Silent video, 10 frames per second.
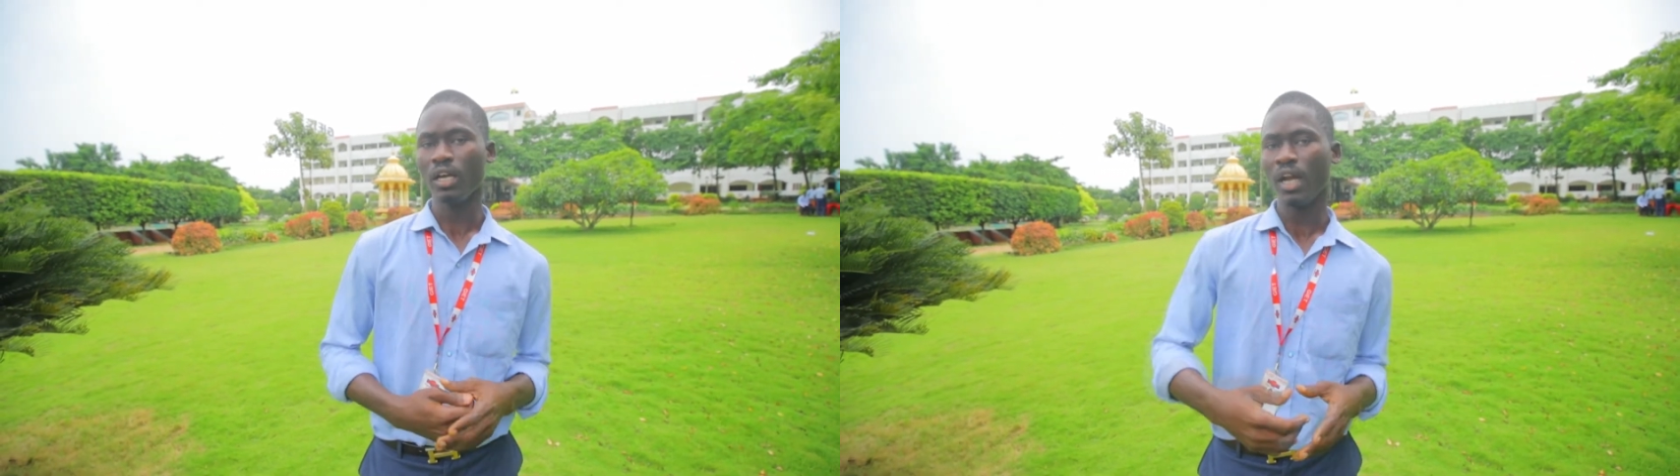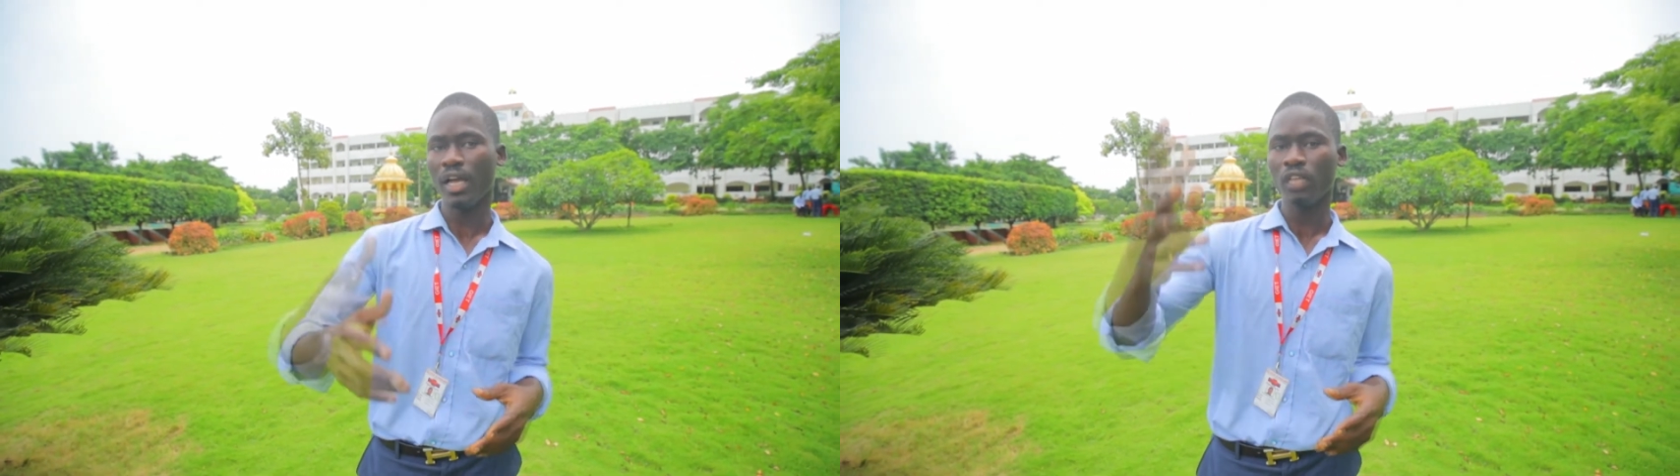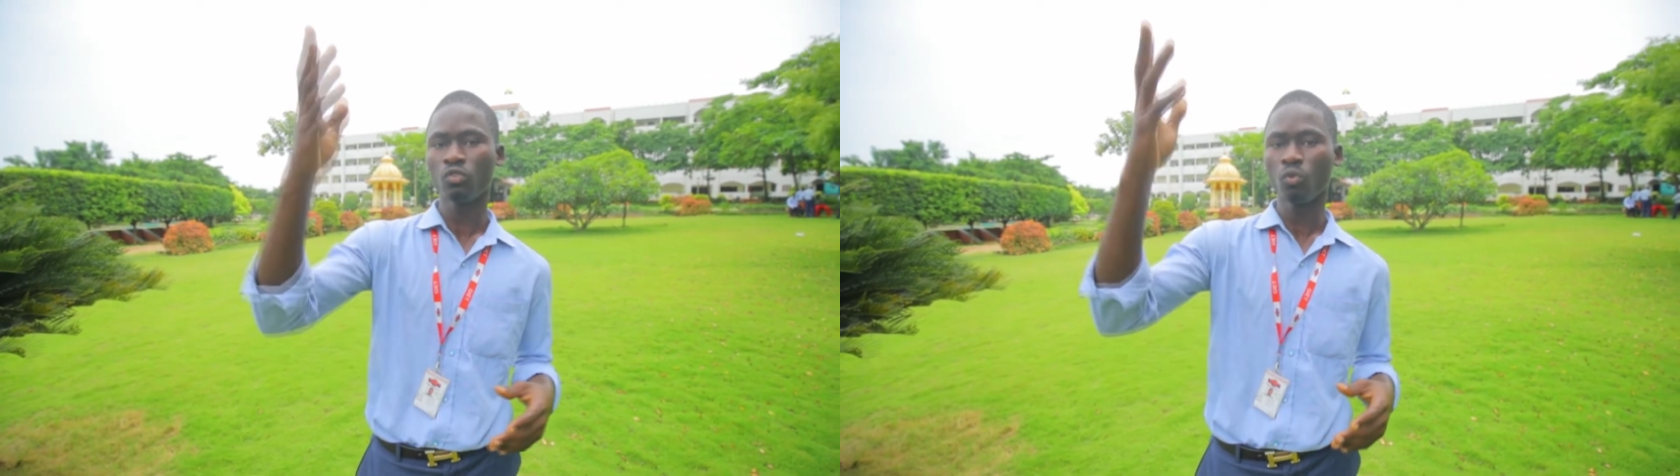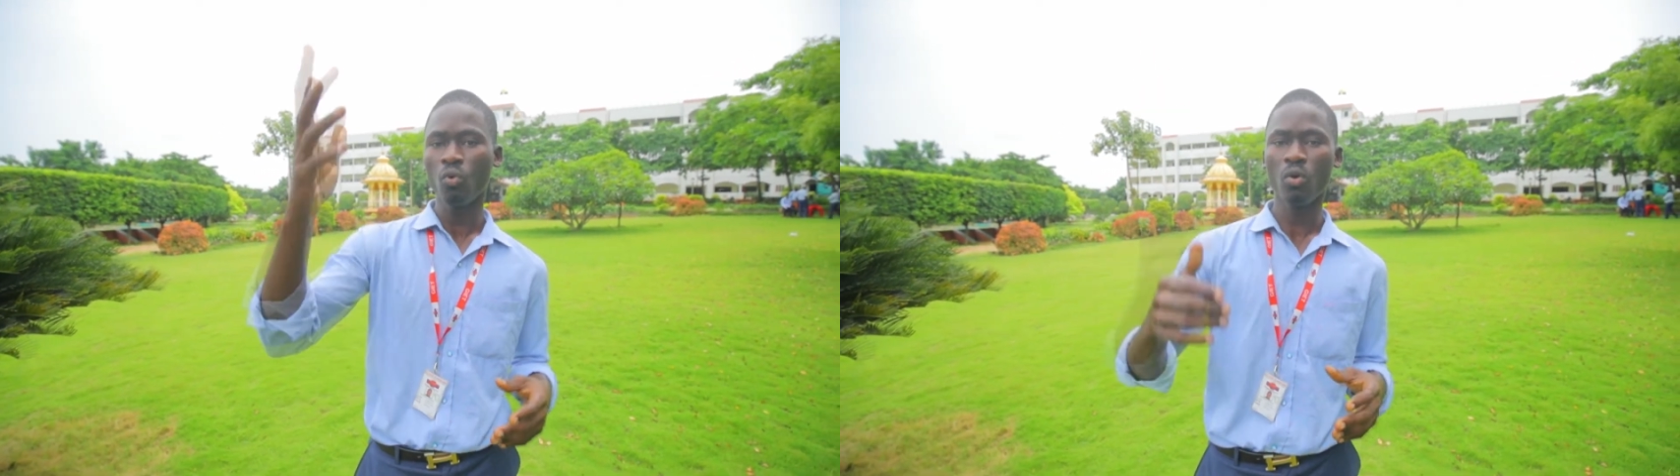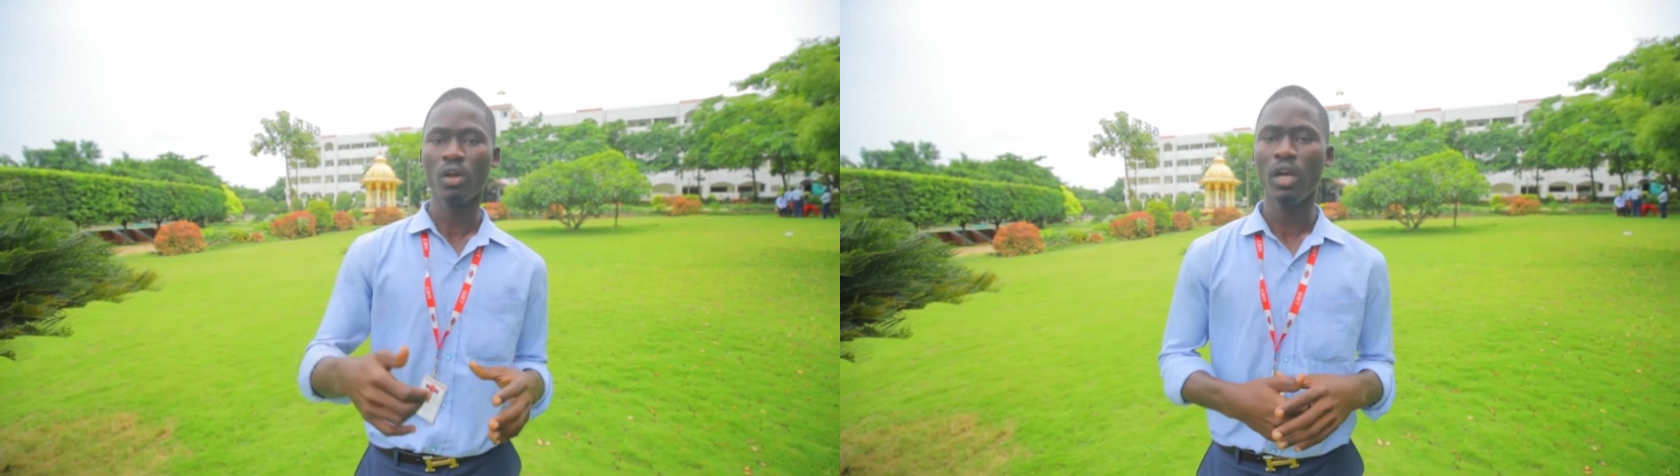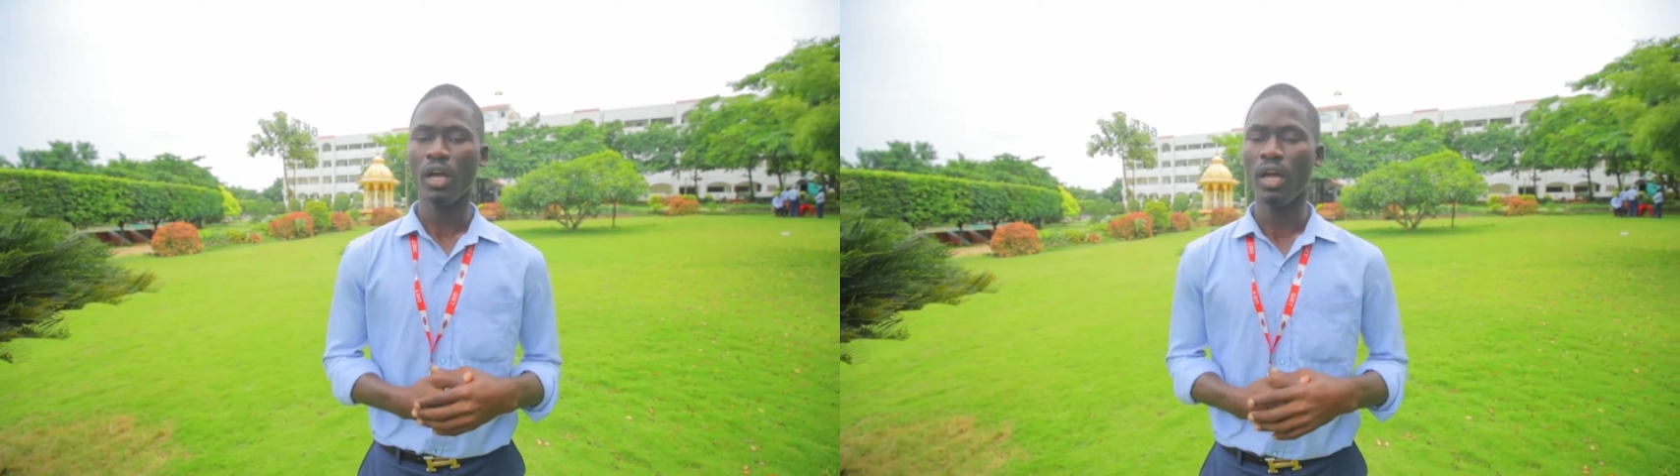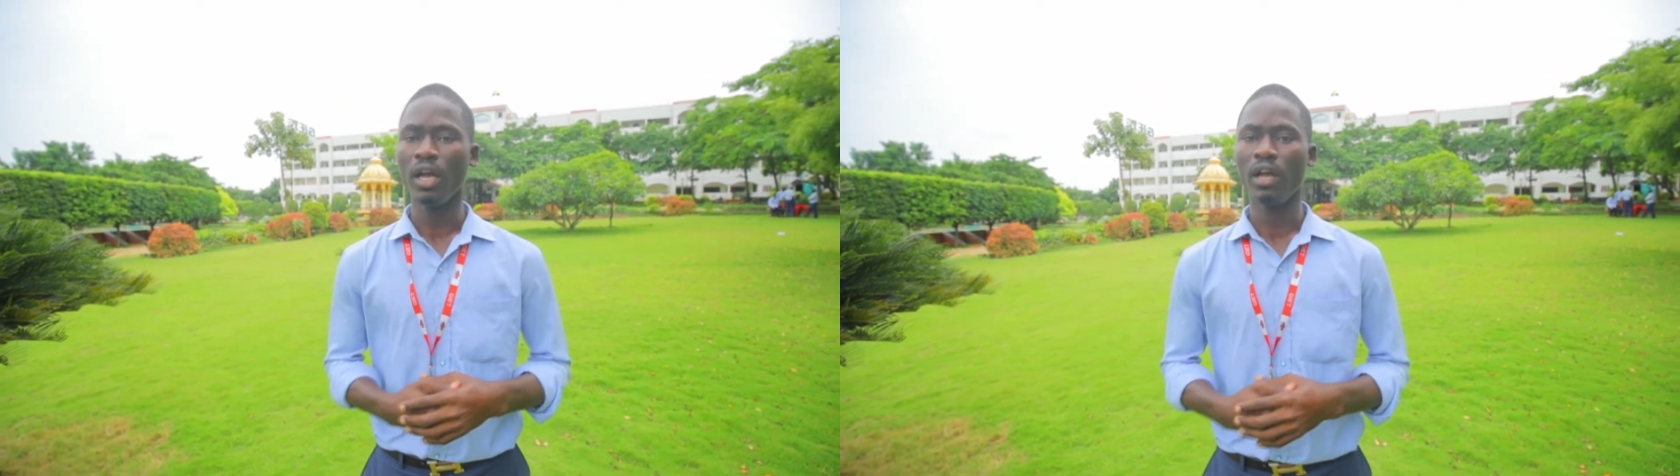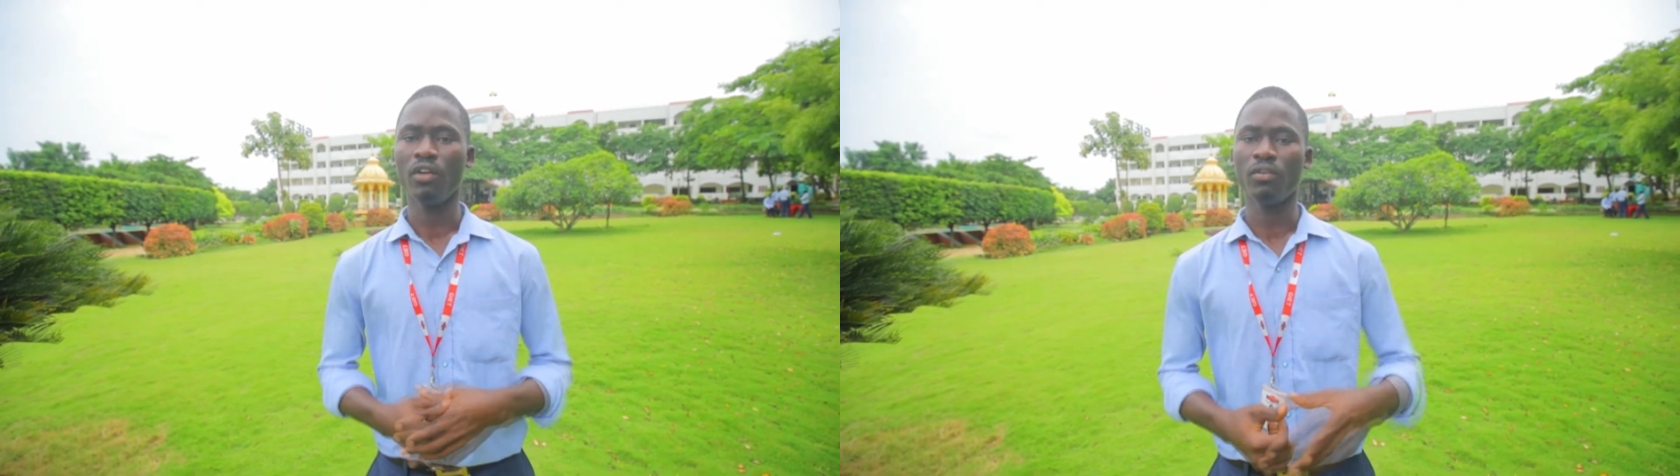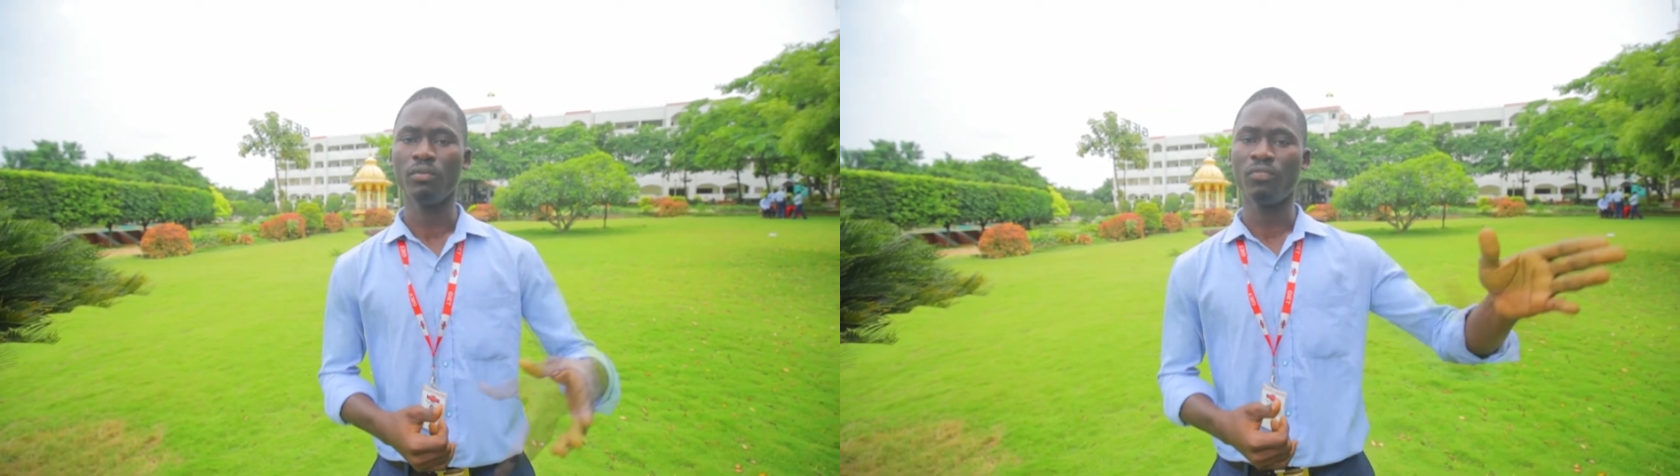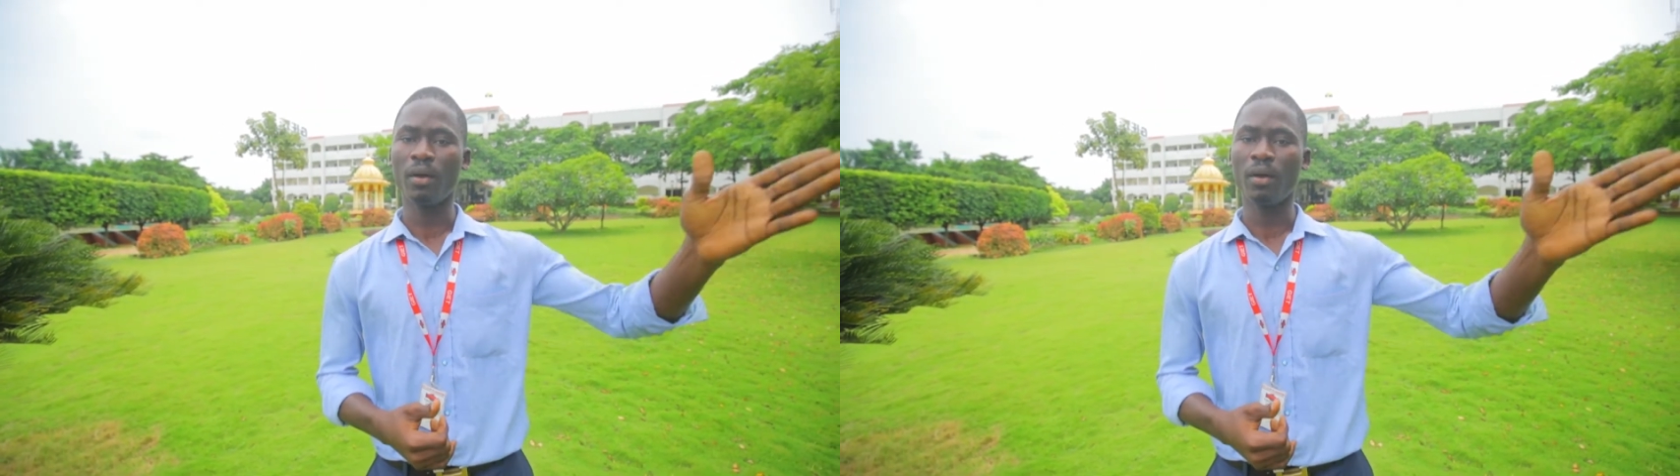GIET 2,